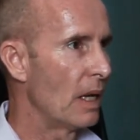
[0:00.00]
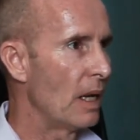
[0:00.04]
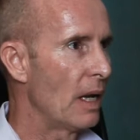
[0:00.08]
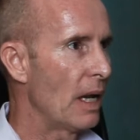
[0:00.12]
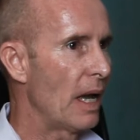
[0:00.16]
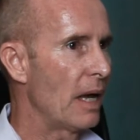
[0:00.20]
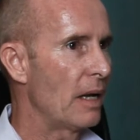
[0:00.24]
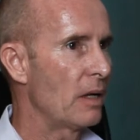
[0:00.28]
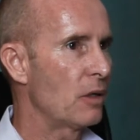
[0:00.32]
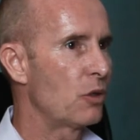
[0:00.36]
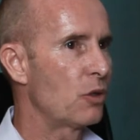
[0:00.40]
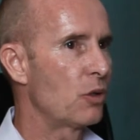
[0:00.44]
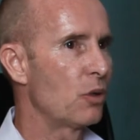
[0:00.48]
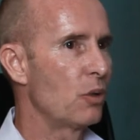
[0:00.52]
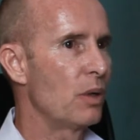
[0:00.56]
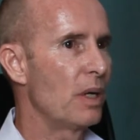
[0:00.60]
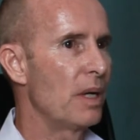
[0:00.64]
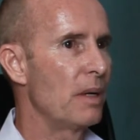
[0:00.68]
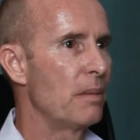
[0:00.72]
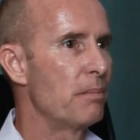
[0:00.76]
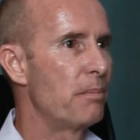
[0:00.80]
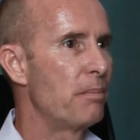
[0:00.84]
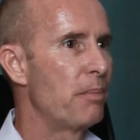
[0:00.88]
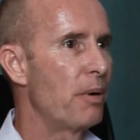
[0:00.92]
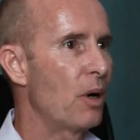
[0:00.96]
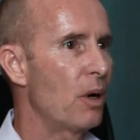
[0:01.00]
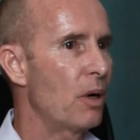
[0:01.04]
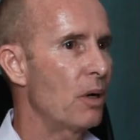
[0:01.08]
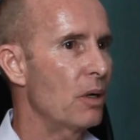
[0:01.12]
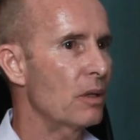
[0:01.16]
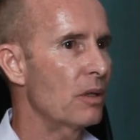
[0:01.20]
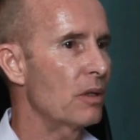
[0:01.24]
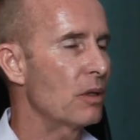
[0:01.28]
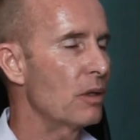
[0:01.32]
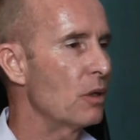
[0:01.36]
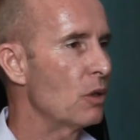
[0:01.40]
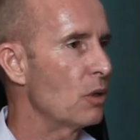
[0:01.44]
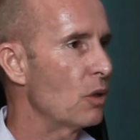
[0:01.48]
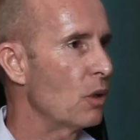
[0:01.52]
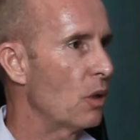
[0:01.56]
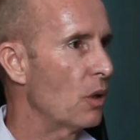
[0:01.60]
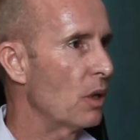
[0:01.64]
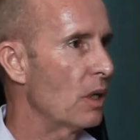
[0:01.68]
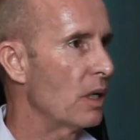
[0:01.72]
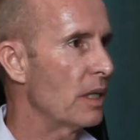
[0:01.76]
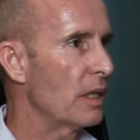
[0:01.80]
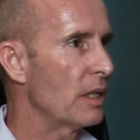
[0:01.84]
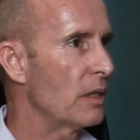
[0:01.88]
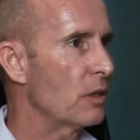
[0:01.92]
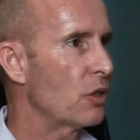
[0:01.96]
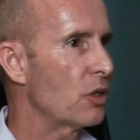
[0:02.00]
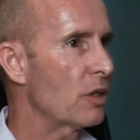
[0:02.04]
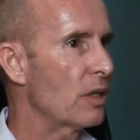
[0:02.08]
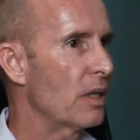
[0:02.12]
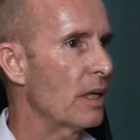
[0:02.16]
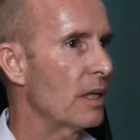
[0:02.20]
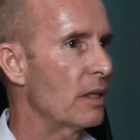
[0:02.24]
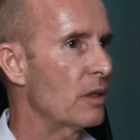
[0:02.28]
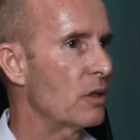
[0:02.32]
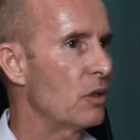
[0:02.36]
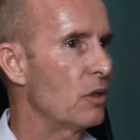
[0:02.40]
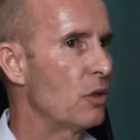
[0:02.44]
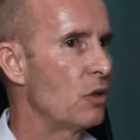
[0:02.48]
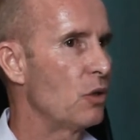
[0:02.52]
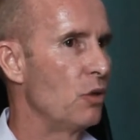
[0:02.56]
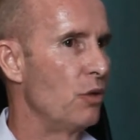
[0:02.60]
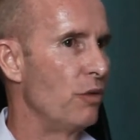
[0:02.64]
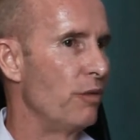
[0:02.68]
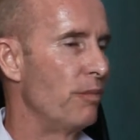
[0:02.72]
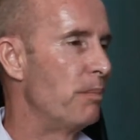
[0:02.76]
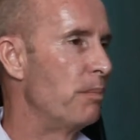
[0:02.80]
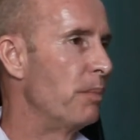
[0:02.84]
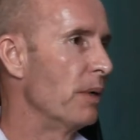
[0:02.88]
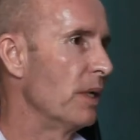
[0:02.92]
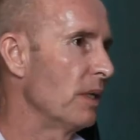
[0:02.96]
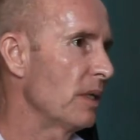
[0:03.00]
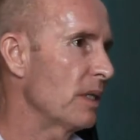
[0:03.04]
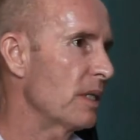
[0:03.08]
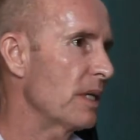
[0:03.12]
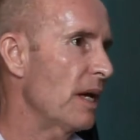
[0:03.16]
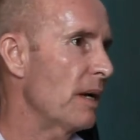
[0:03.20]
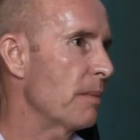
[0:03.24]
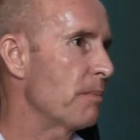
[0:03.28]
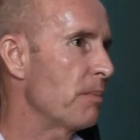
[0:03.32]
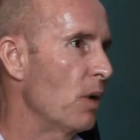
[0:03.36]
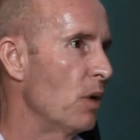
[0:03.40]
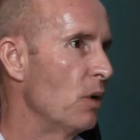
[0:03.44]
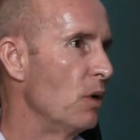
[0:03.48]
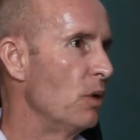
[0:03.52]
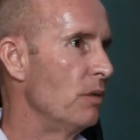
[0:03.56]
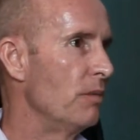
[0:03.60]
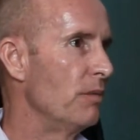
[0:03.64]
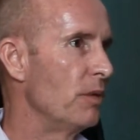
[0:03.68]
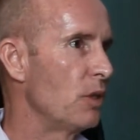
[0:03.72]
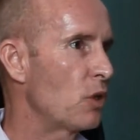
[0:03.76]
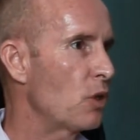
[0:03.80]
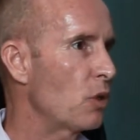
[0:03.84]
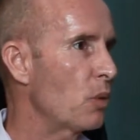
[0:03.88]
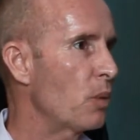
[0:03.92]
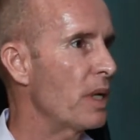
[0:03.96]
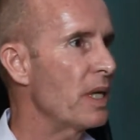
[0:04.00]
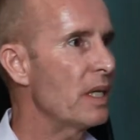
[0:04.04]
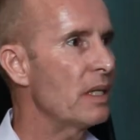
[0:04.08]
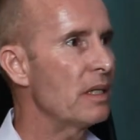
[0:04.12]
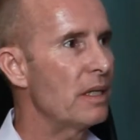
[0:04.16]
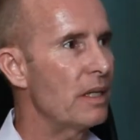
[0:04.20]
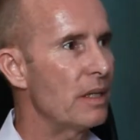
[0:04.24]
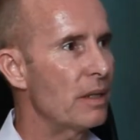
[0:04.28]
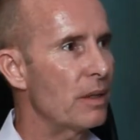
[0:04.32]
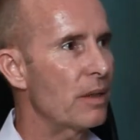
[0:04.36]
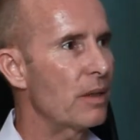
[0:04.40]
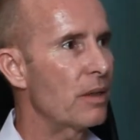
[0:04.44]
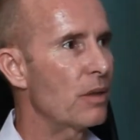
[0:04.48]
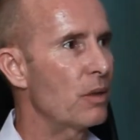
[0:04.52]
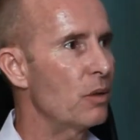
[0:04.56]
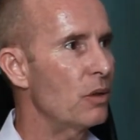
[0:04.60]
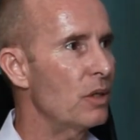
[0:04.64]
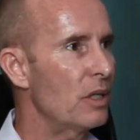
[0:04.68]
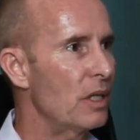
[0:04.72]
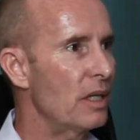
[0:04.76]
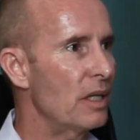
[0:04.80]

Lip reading: and to impart the knowledge that you've built up over 20, 30